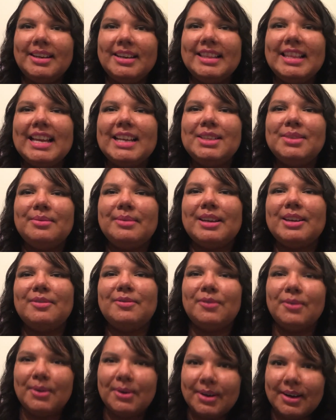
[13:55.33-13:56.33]
the next
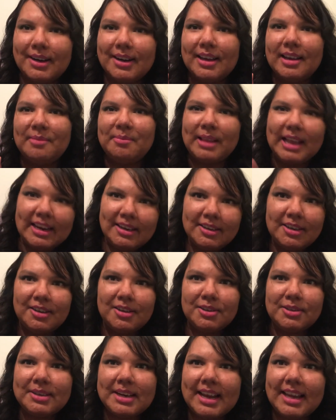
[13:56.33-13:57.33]
one for A Blind
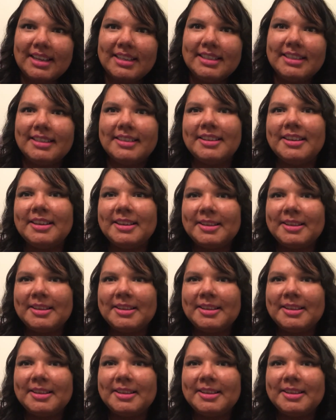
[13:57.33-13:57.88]
Girl Tries.